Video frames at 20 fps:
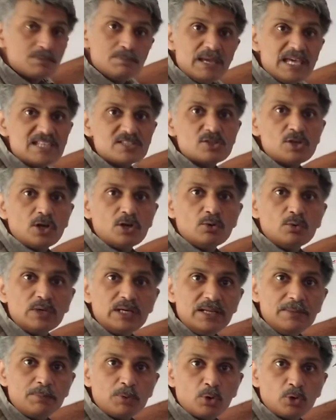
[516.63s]
based on
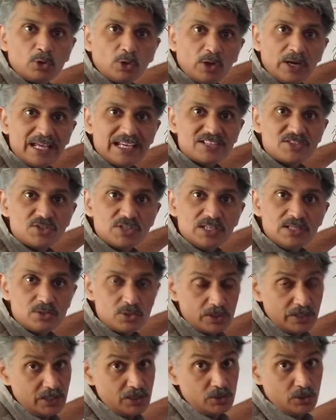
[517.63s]
only proton exchange,
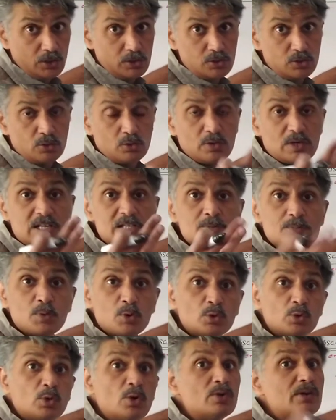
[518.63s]
so it is also known as
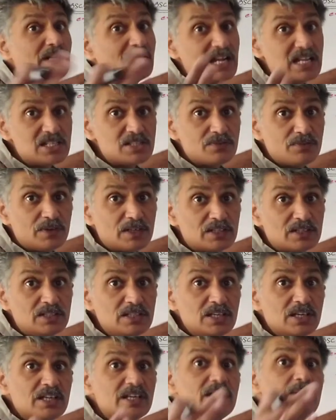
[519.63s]
proton transfer
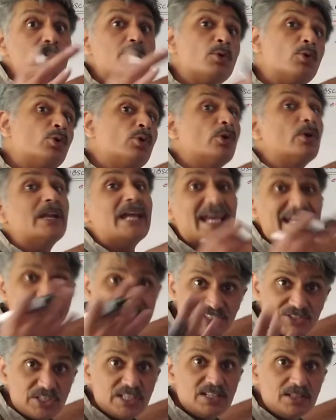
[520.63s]
theory, proton
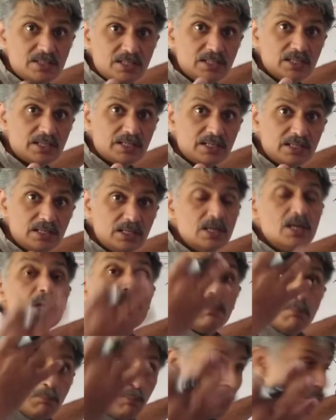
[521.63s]
exchange theory.
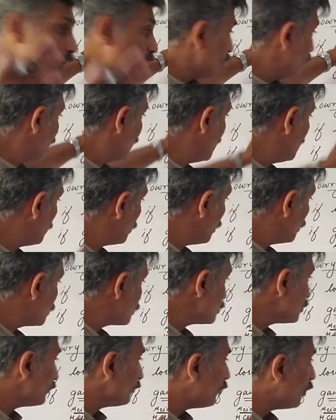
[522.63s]
Moreover, it
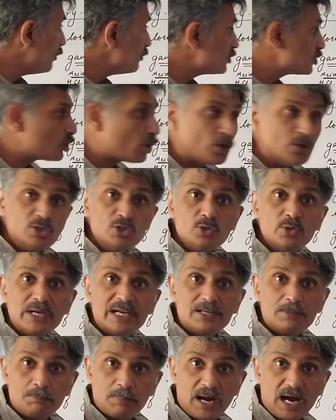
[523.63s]
also forms
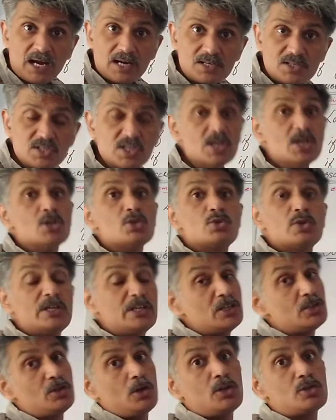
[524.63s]
conjugate parts, so it
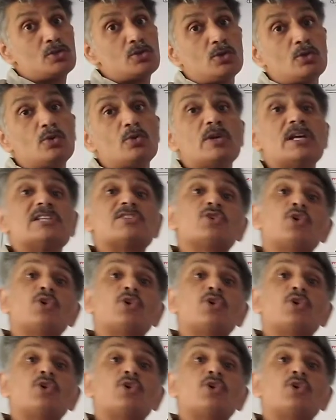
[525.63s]
is also known as